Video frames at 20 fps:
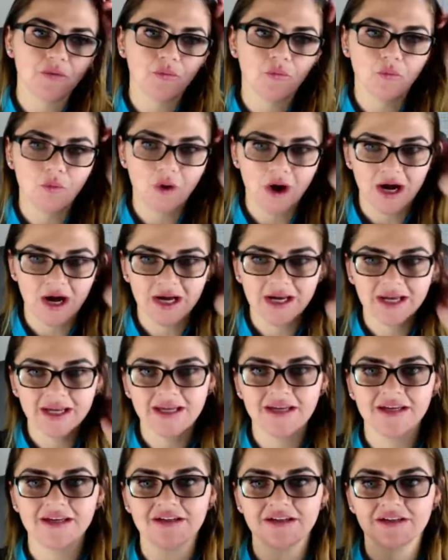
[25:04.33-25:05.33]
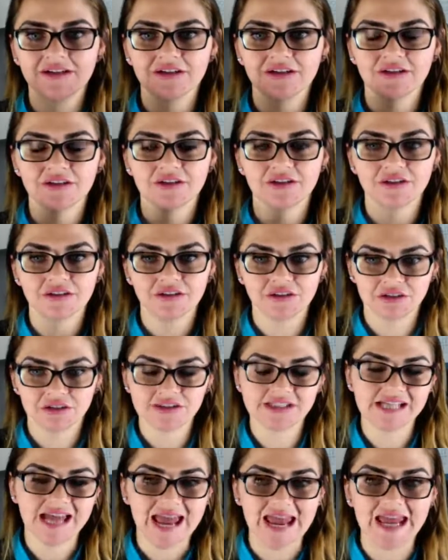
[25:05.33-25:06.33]
why
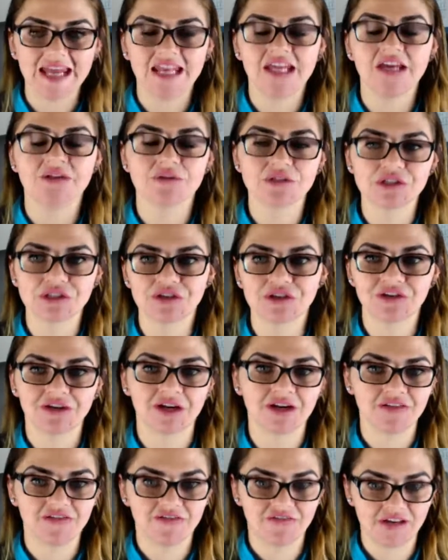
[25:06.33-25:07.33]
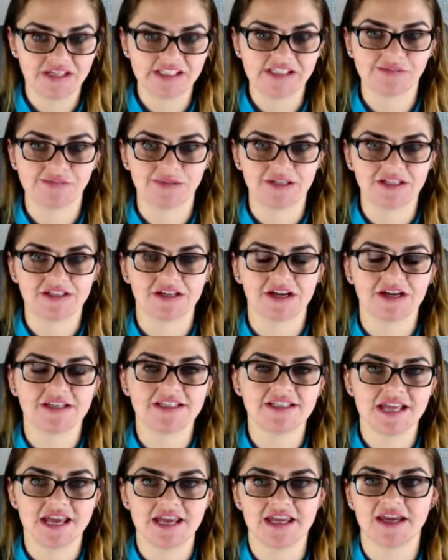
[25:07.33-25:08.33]
there's any return on investment on
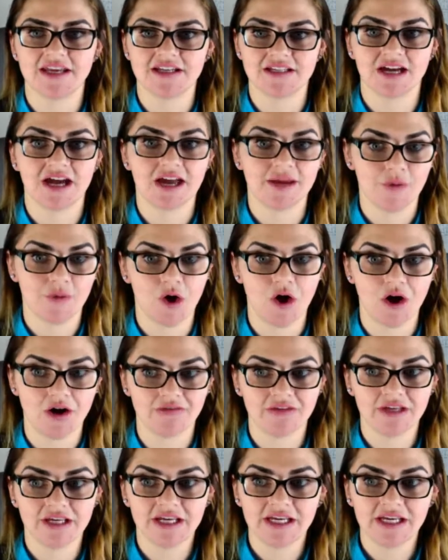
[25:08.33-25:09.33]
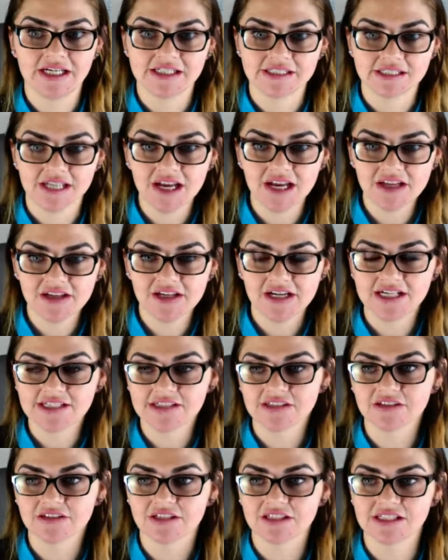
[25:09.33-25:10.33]
taking time off. Because a lot of you guys
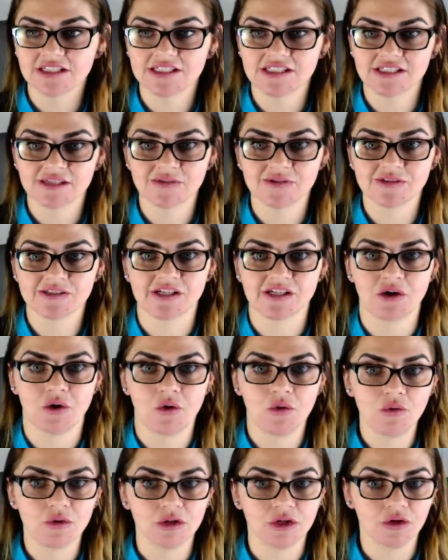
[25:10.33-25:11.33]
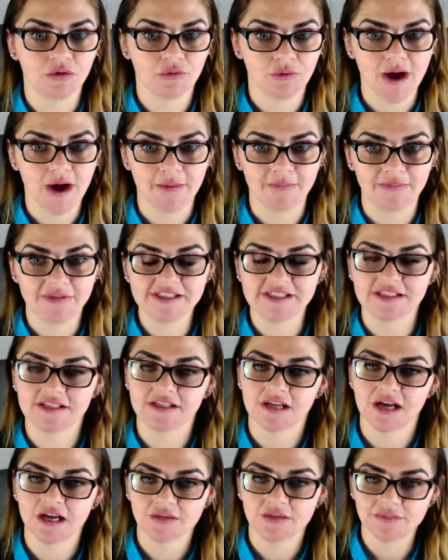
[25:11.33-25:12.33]
are looking at these numbers like, holy crap, that's a
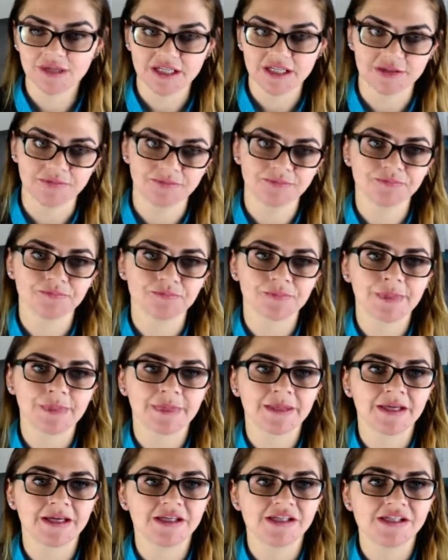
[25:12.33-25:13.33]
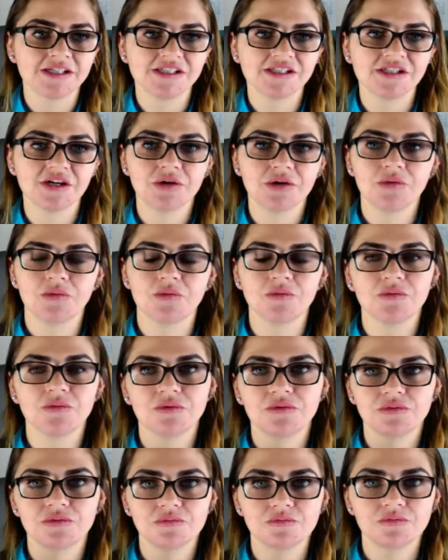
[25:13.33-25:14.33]
lot of money. So
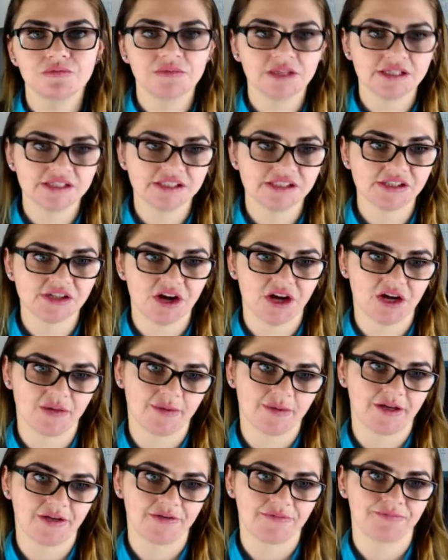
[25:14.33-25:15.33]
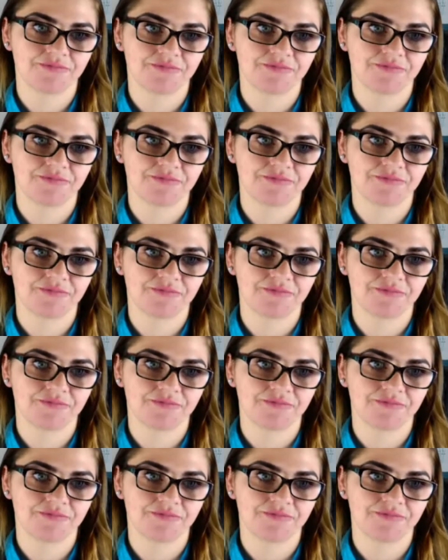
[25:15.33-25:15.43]
let's talk about it.